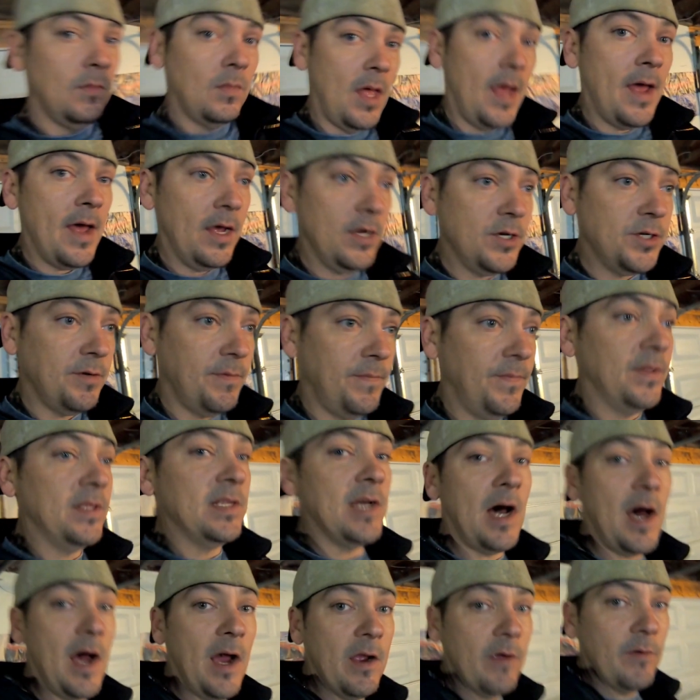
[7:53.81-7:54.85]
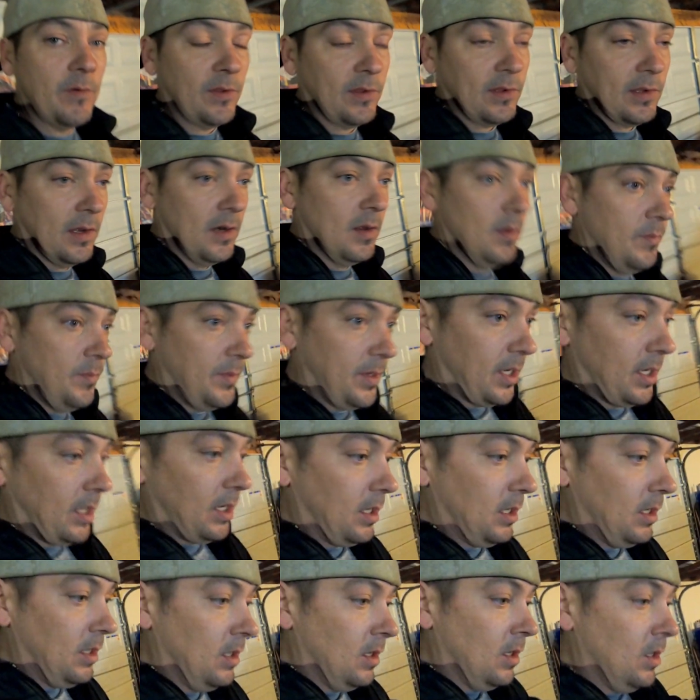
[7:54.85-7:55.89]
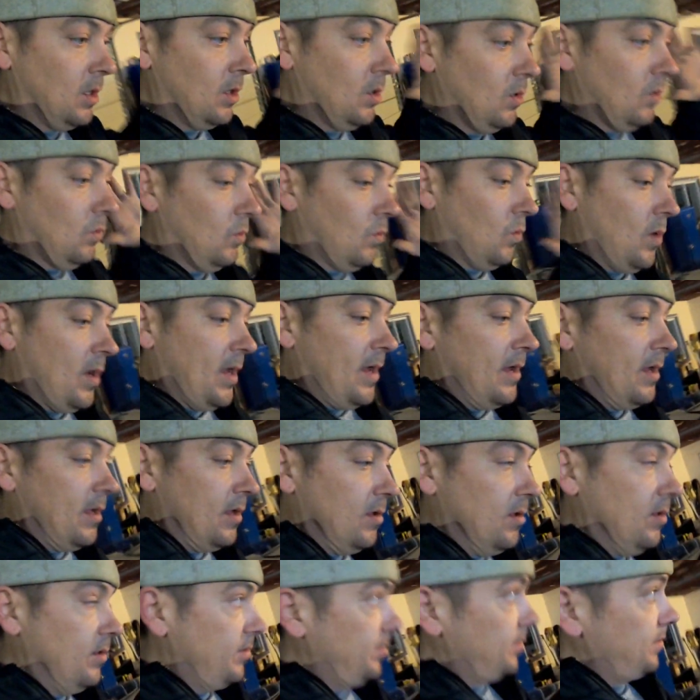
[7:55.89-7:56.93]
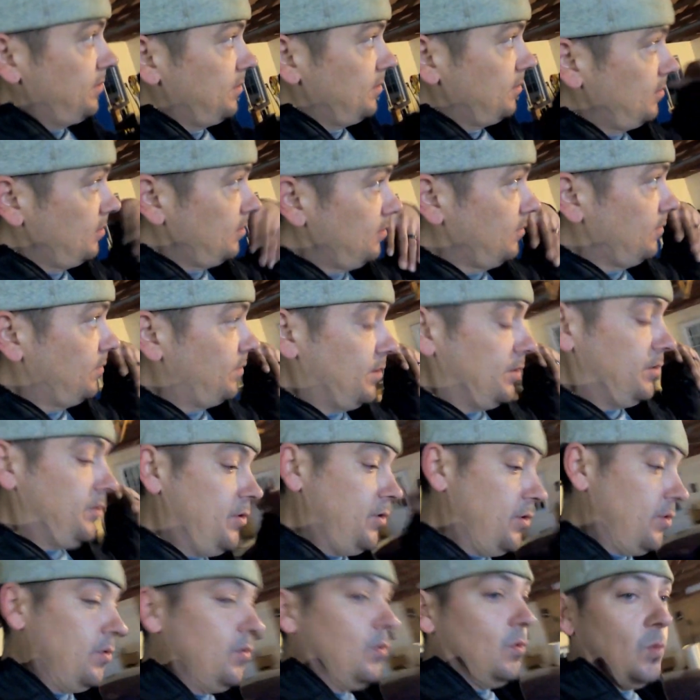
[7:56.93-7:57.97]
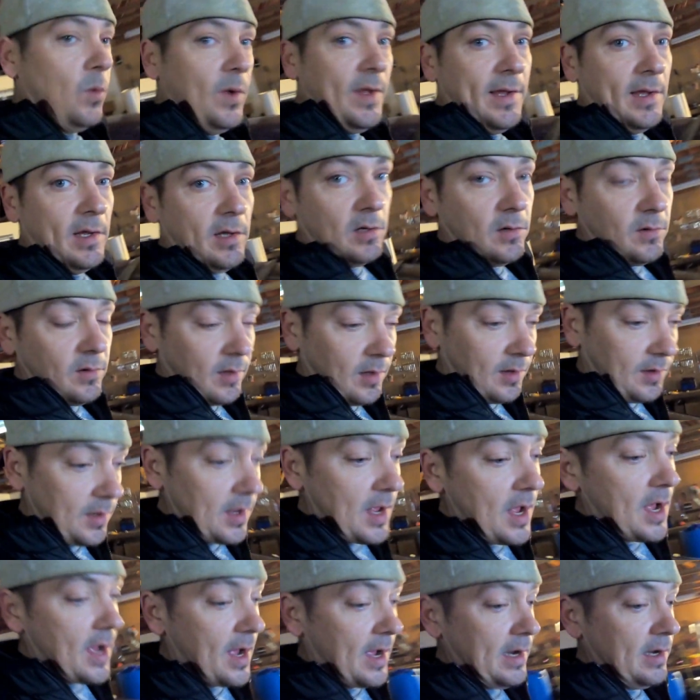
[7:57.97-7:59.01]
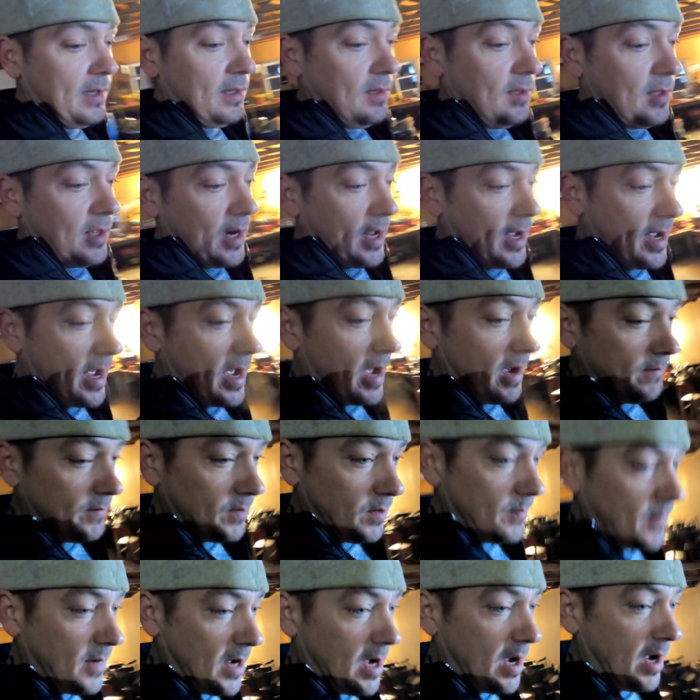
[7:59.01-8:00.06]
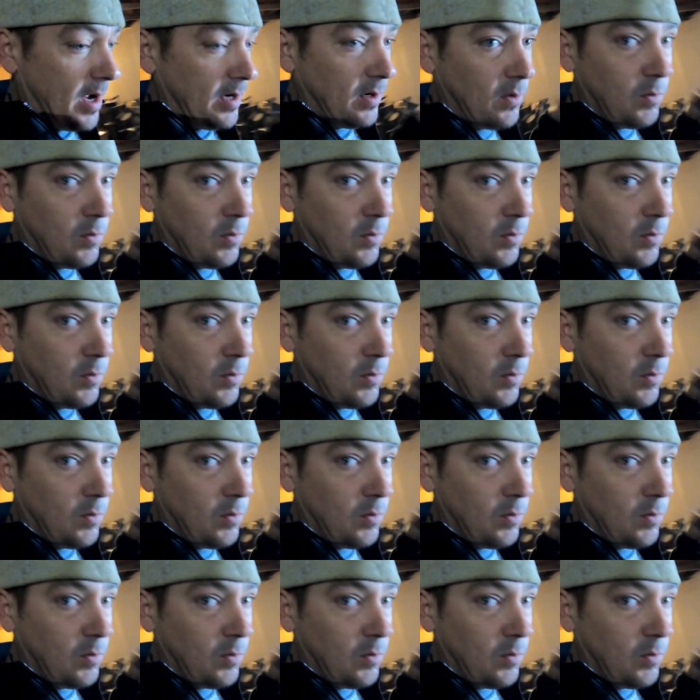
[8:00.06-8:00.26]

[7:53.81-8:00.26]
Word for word: edge of the tire is going to be with the new wheel design that I have in mind